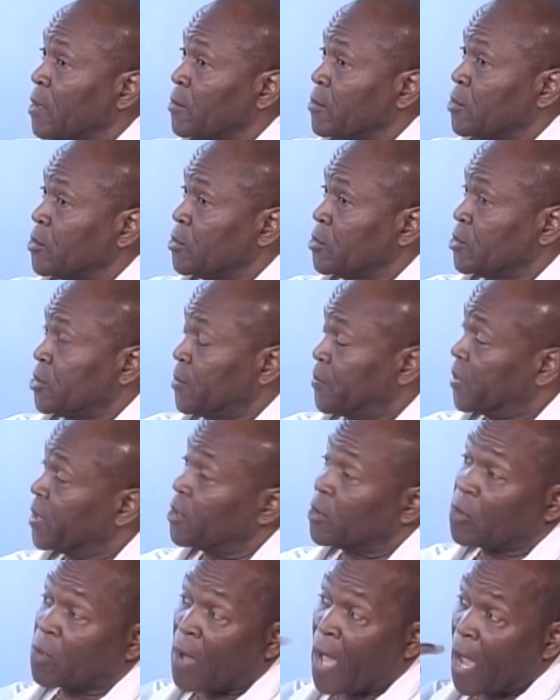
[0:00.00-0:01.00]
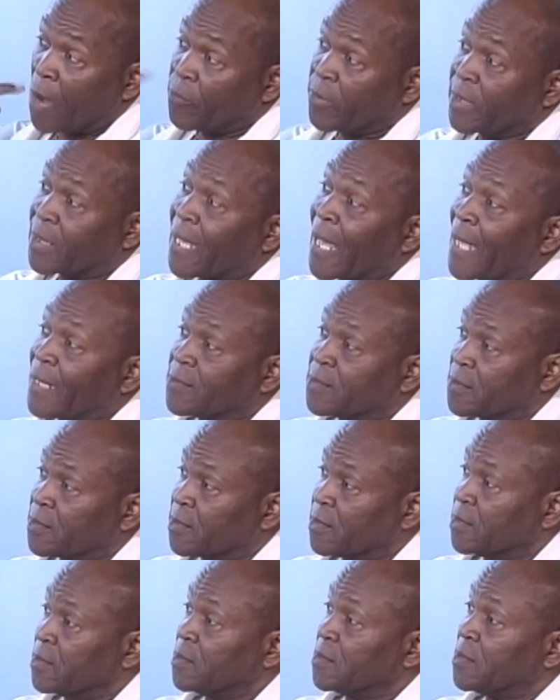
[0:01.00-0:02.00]
depending on how we
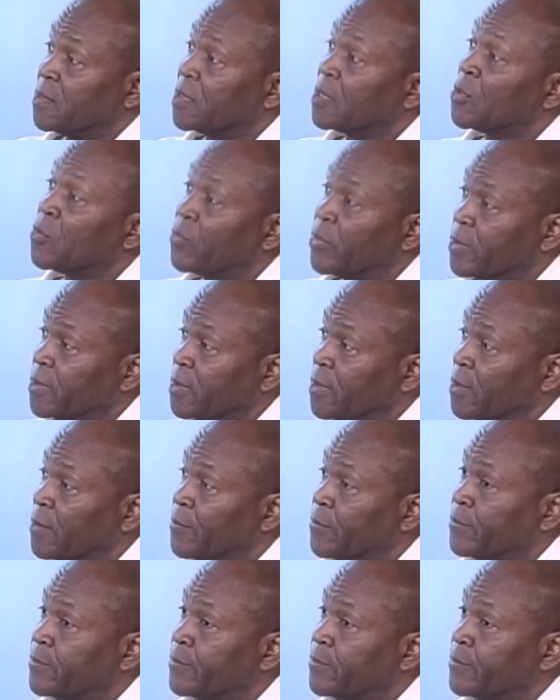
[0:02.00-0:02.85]
consciously deal with them,